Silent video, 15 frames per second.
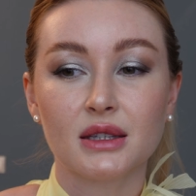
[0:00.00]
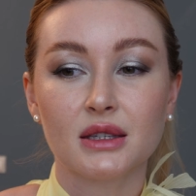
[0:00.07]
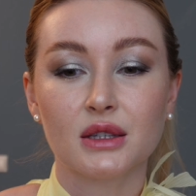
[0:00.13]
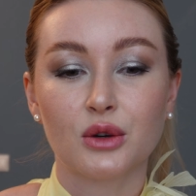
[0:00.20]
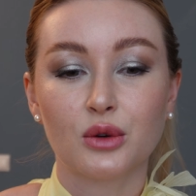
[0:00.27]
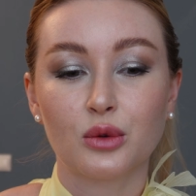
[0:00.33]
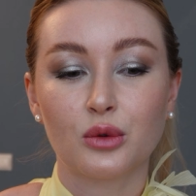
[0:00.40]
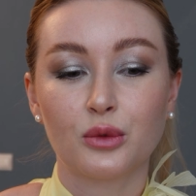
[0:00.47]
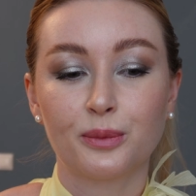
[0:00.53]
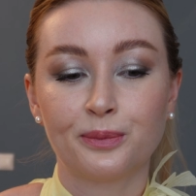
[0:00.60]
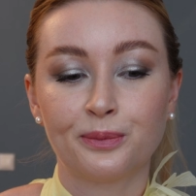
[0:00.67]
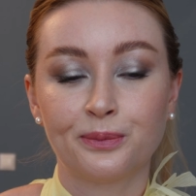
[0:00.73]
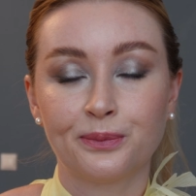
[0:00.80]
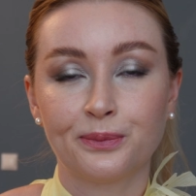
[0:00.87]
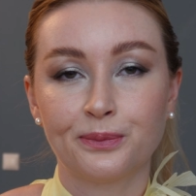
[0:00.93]
So
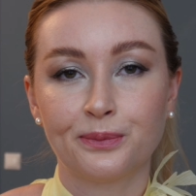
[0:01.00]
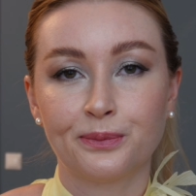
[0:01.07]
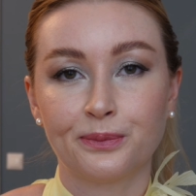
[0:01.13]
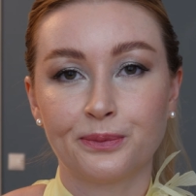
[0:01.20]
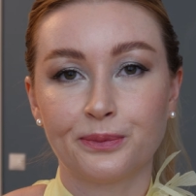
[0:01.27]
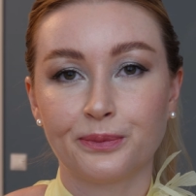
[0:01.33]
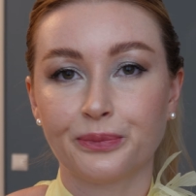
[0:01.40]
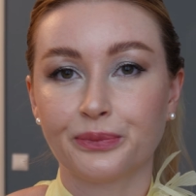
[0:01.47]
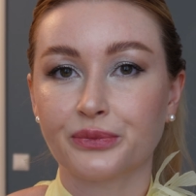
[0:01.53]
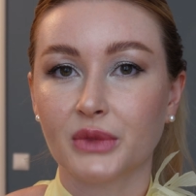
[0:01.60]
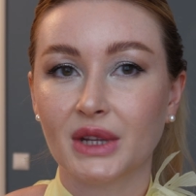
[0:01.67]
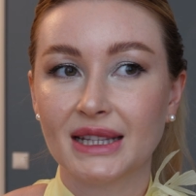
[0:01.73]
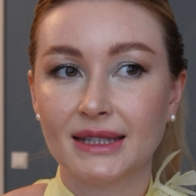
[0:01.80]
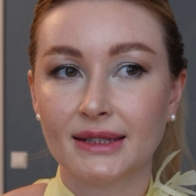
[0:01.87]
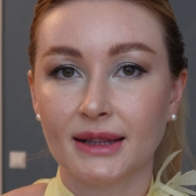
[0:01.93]

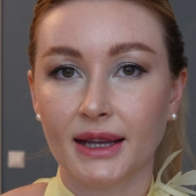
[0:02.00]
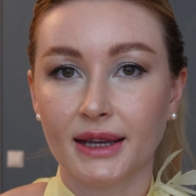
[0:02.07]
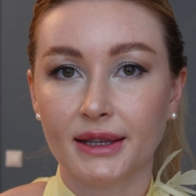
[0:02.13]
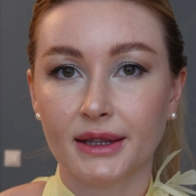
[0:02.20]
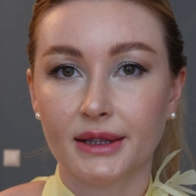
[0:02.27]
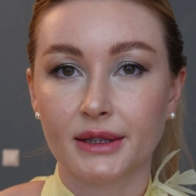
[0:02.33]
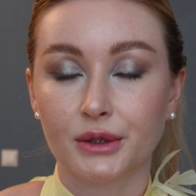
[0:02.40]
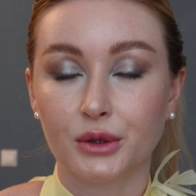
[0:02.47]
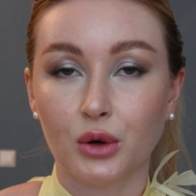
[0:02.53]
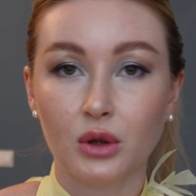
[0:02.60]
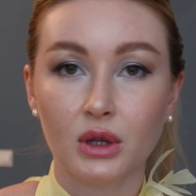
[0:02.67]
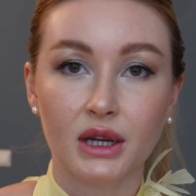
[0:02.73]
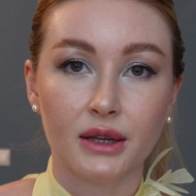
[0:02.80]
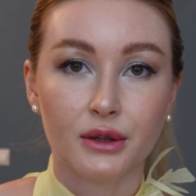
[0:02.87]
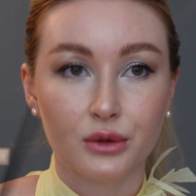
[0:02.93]
didn't like it at
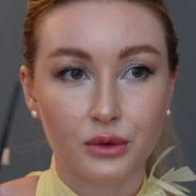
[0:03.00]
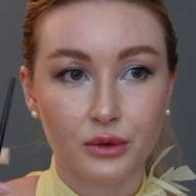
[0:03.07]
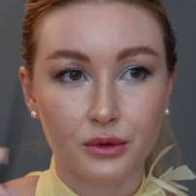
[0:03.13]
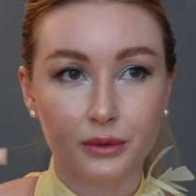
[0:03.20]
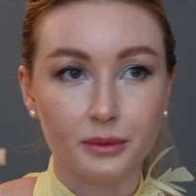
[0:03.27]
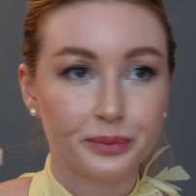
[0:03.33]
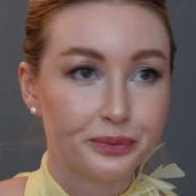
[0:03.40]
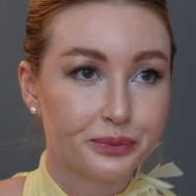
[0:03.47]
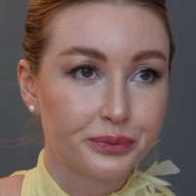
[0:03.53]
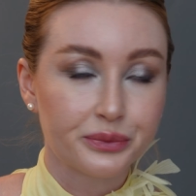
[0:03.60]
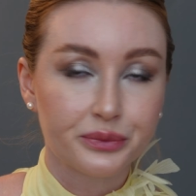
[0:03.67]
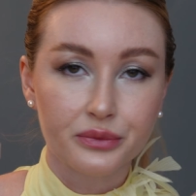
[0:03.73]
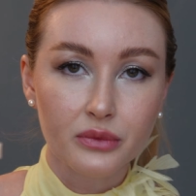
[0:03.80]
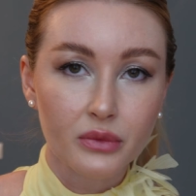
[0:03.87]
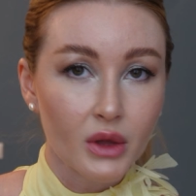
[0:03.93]
all. Had to
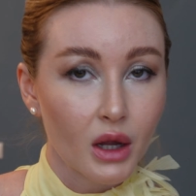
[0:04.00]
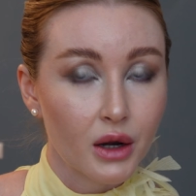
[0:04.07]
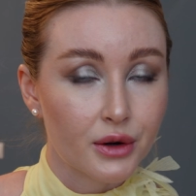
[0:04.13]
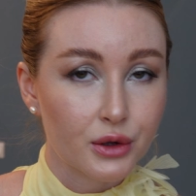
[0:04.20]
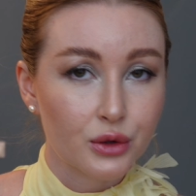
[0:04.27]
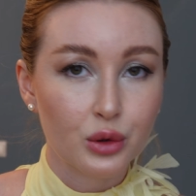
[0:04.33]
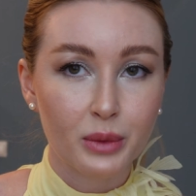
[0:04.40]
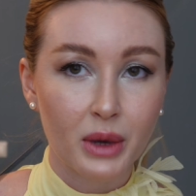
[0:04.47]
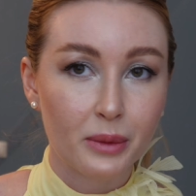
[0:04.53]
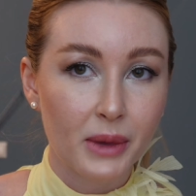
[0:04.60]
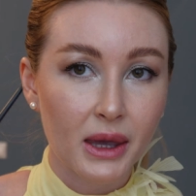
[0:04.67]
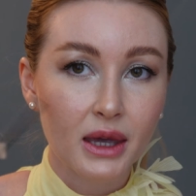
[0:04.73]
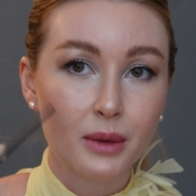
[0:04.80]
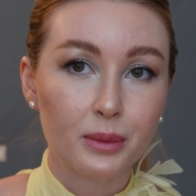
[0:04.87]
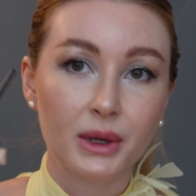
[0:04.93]
redo my
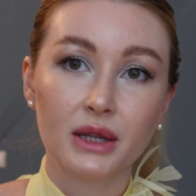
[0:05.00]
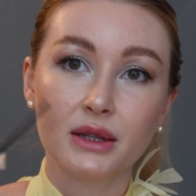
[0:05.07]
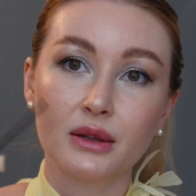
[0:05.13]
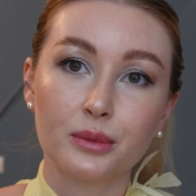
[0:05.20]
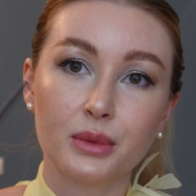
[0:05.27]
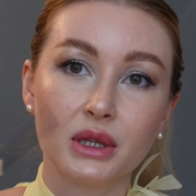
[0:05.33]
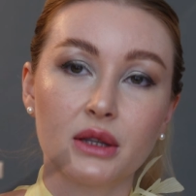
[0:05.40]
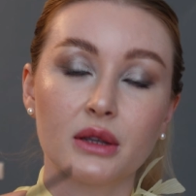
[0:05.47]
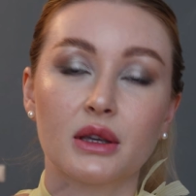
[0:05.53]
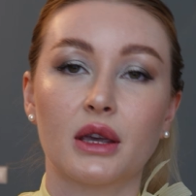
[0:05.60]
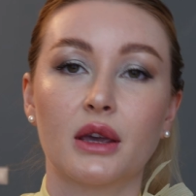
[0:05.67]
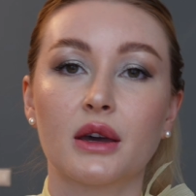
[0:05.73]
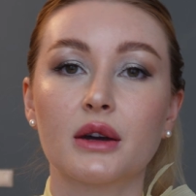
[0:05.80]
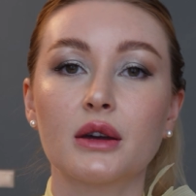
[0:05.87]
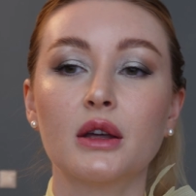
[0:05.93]
makeup a little bit
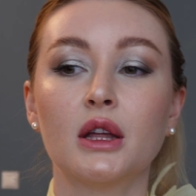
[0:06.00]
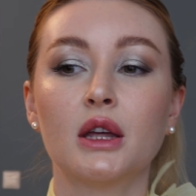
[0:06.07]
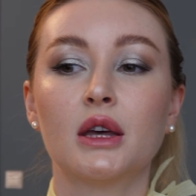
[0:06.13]
here,